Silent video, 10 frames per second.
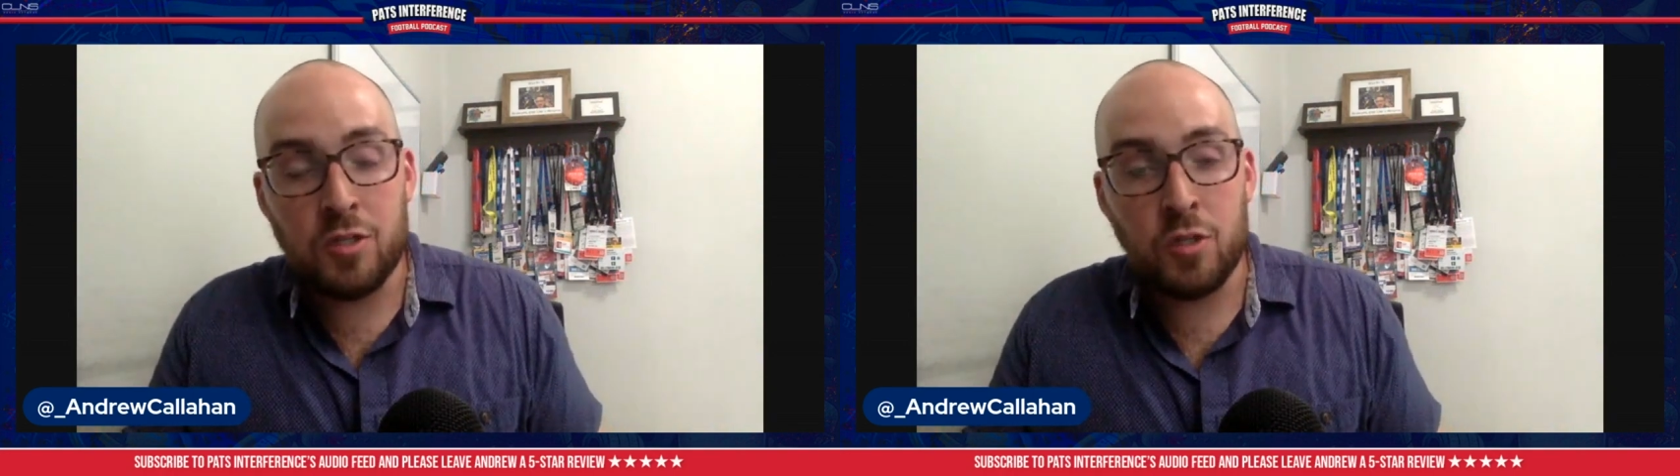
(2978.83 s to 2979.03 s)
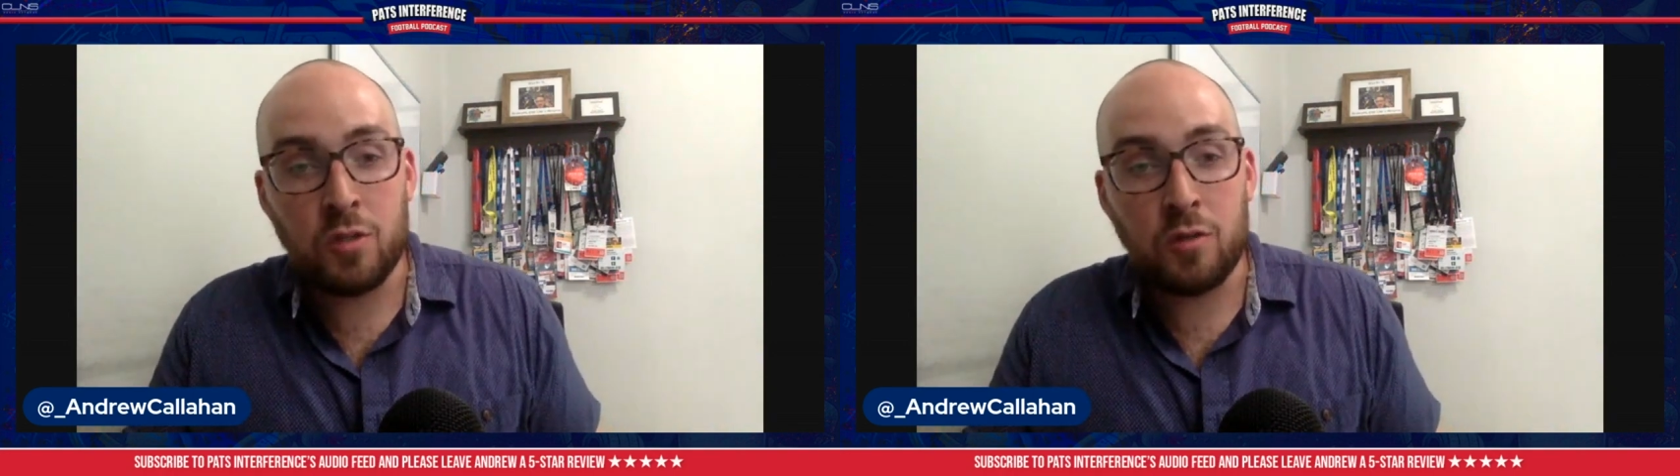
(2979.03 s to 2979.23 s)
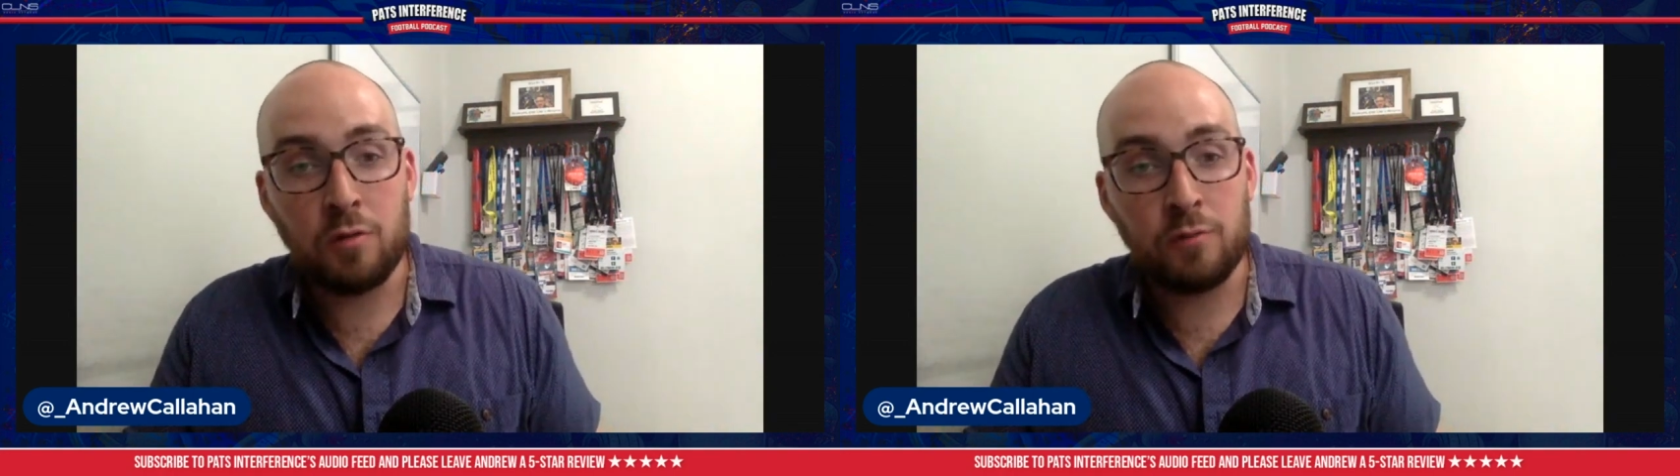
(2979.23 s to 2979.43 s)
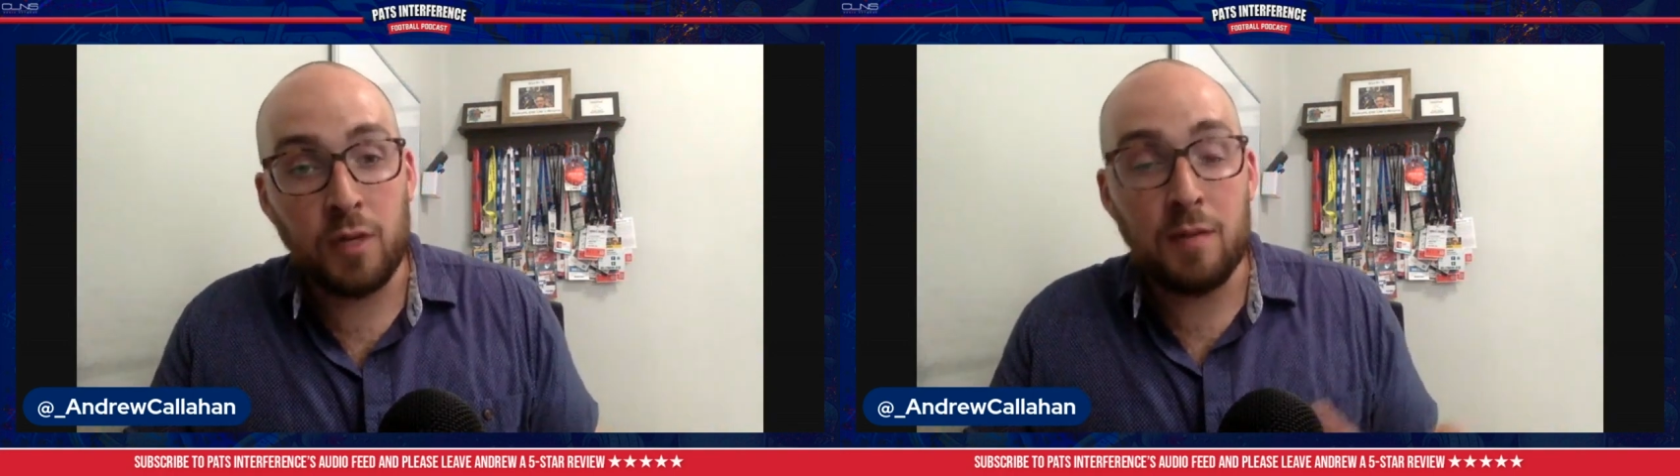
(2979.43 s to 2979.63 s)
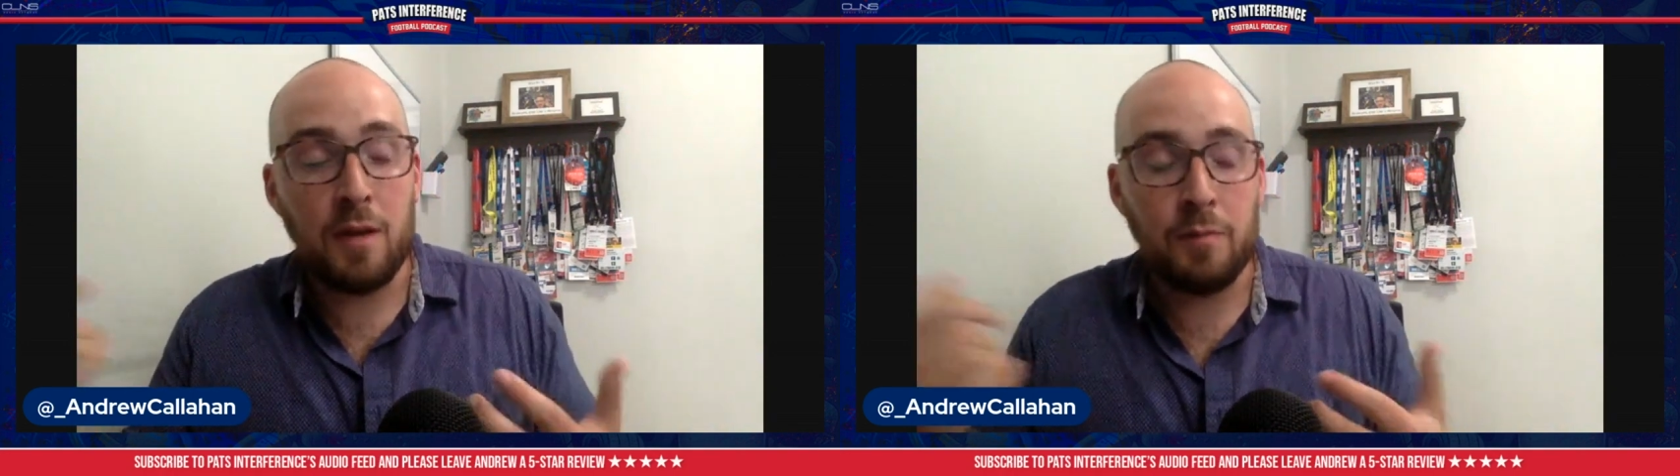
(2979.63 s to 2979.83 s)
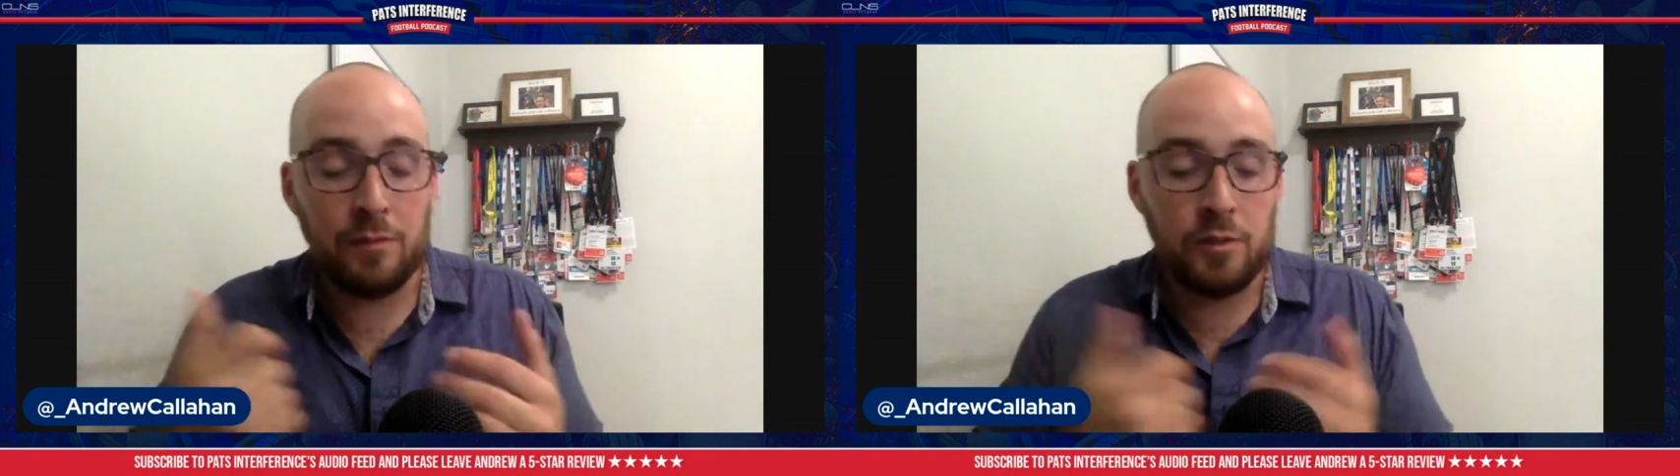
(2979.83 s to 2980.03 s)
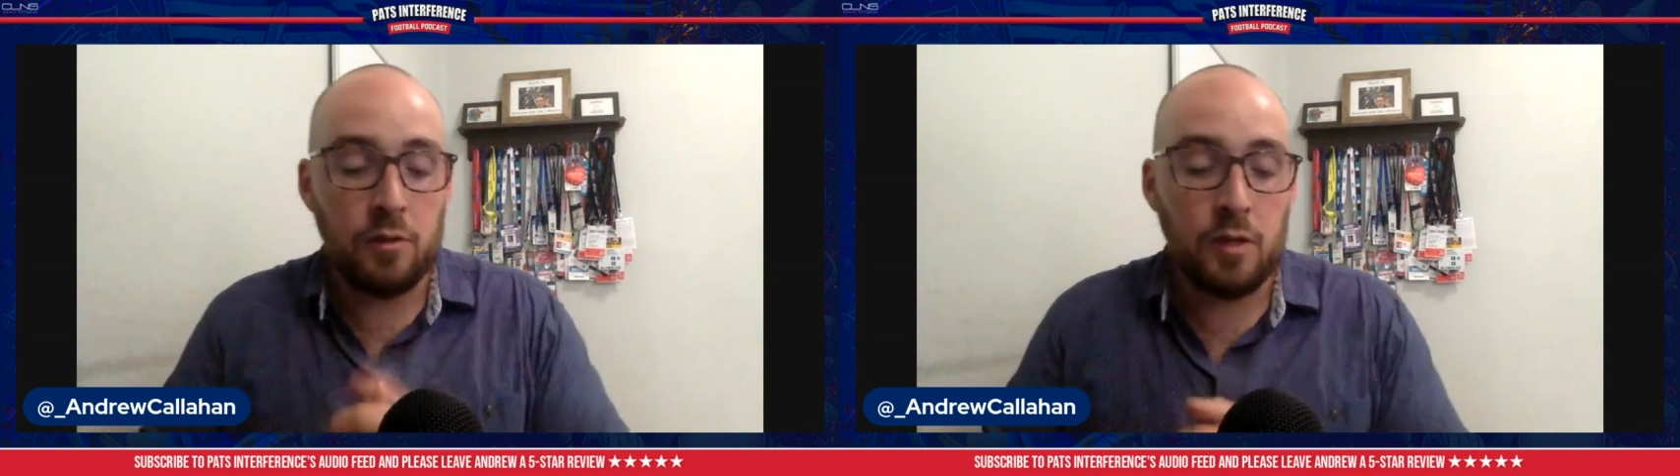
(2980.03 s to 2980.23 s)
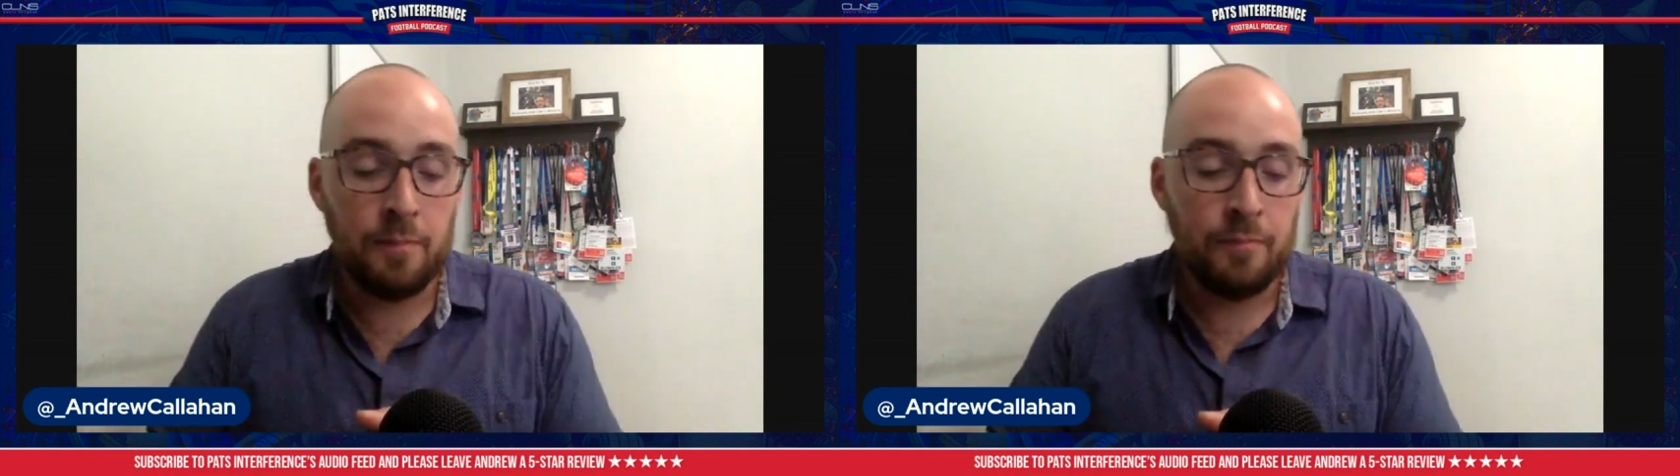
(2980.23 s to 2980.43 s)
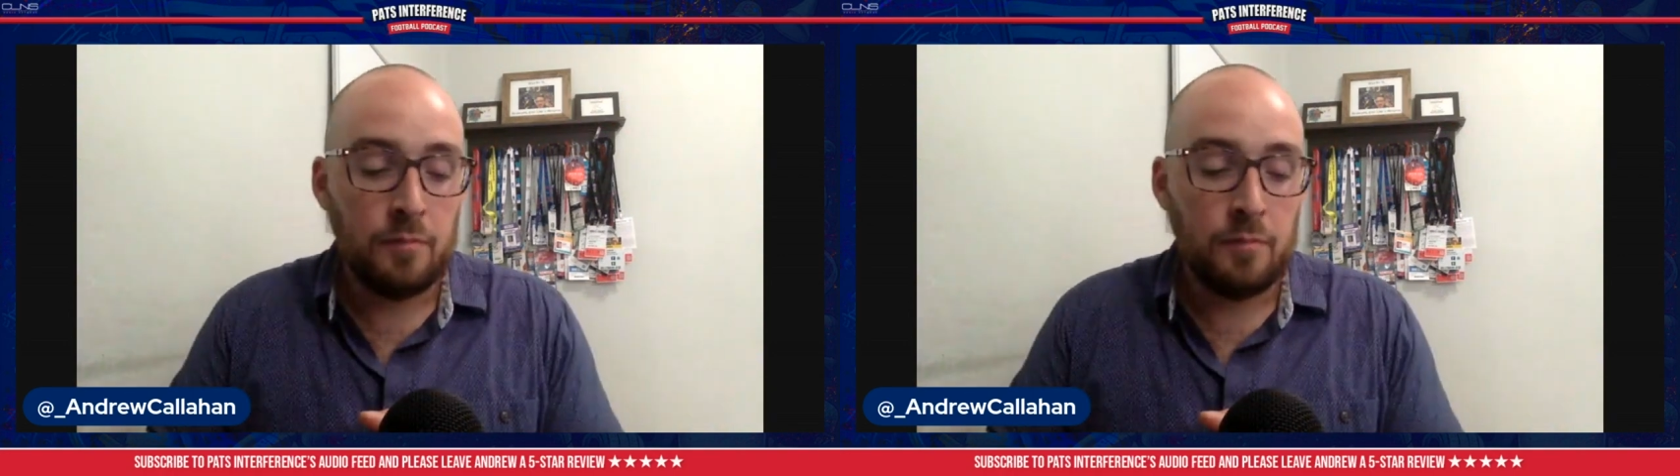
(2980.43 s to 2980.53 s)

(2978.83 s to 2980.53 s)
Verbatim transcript: and Chooks Okorafor, he might be able to do it.